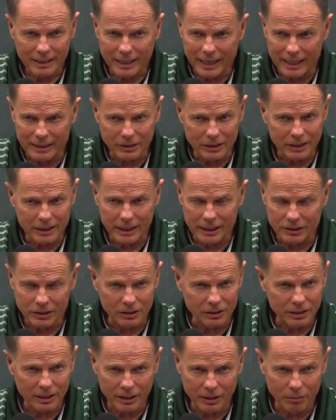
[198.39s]
guys that
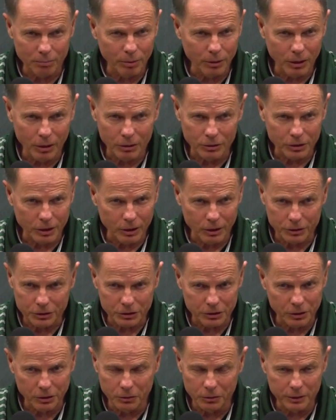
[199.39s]
catch a ton of balls
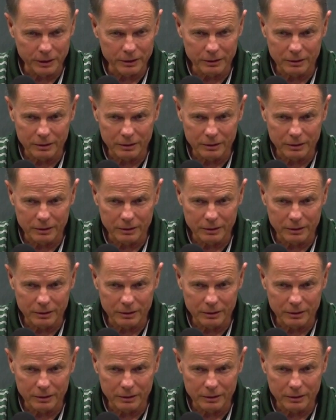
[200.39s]
also